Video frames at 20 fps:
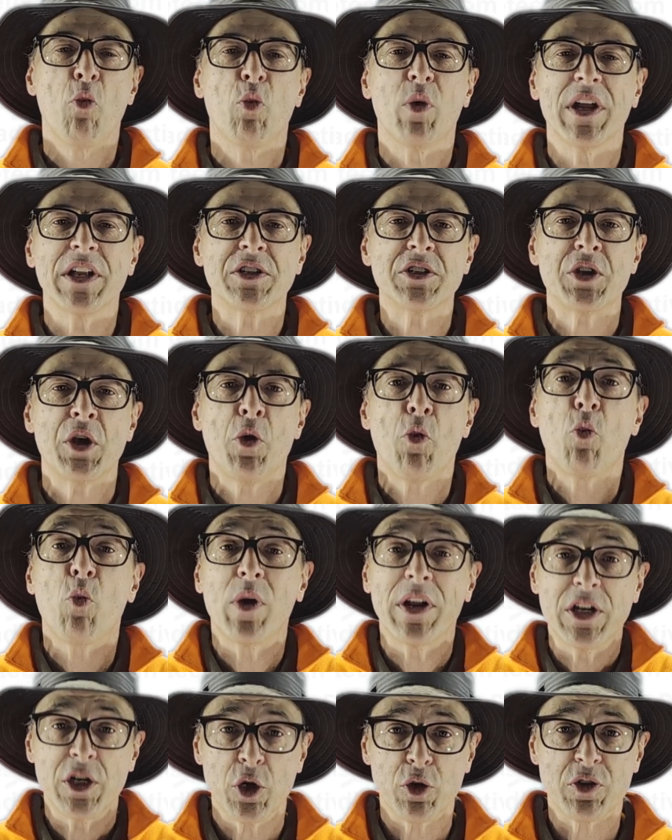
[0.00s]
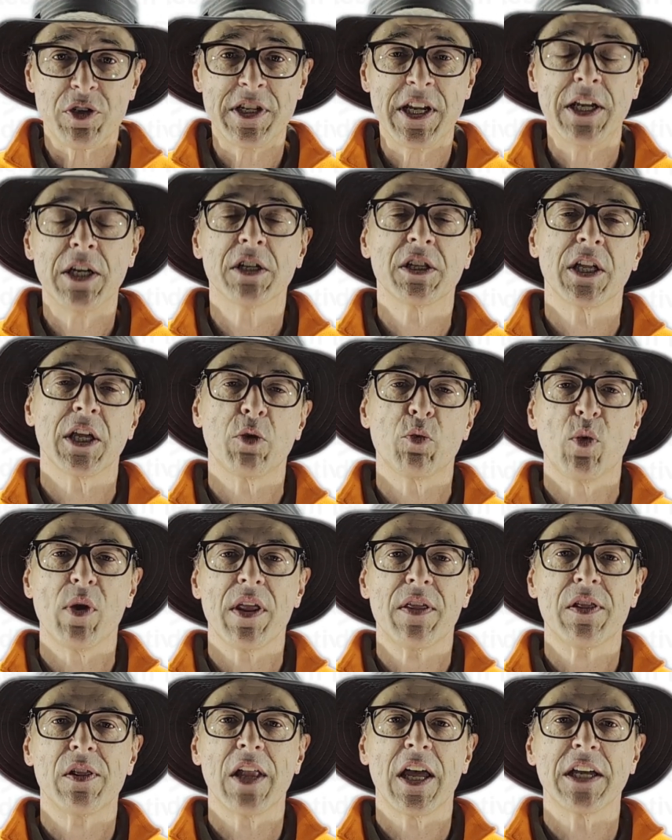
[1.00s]
which, when you're dealing
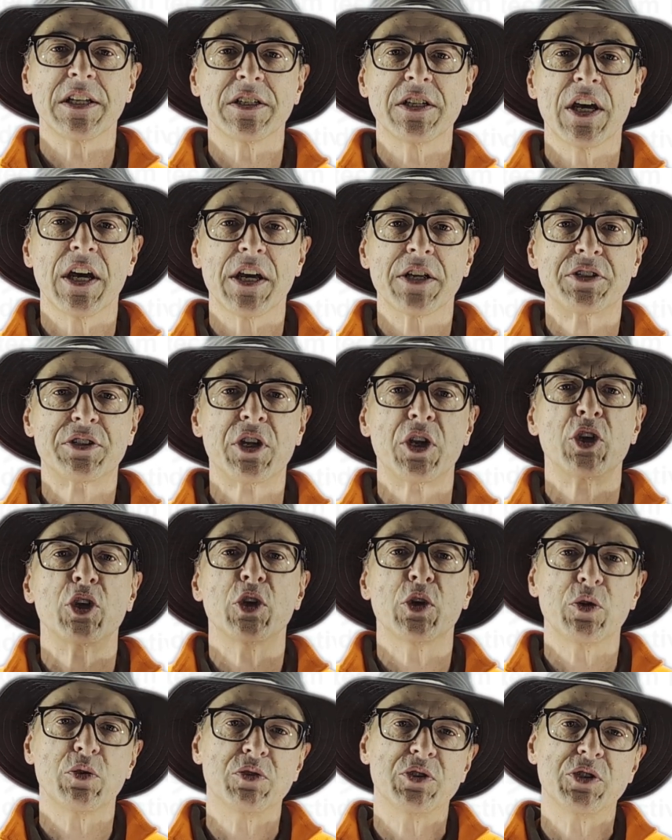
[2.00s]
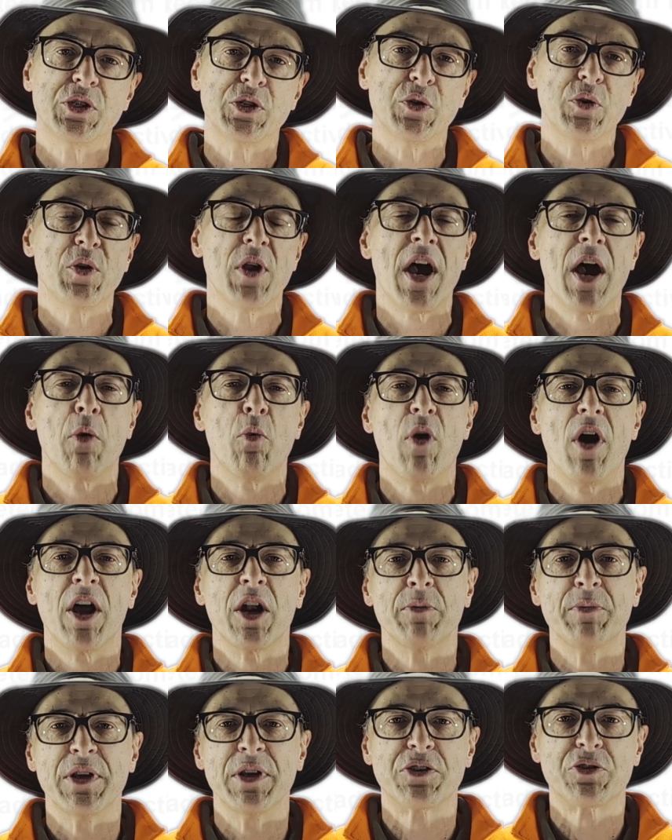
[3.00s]
with lead dust, you do not
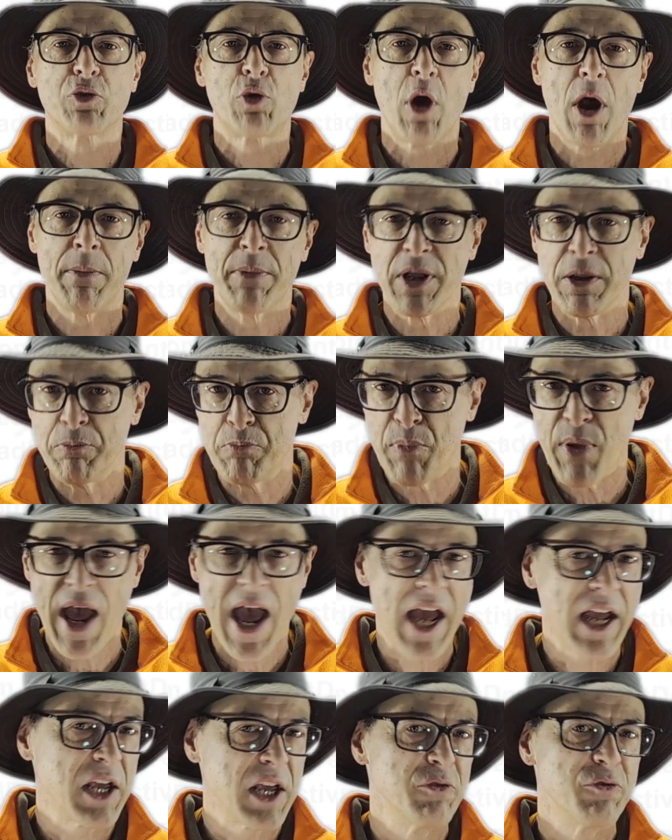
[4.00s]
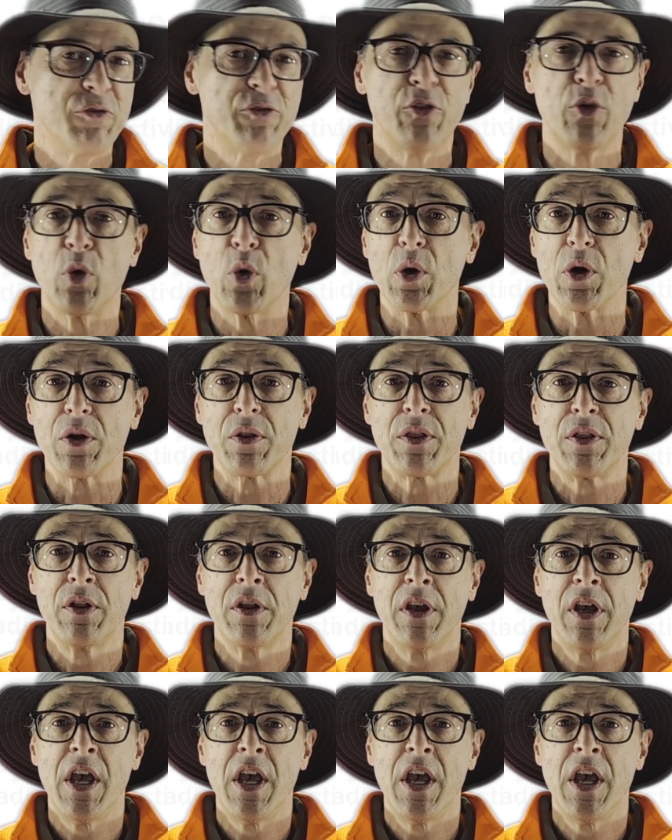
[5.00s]
want to be scrubbing back and forth.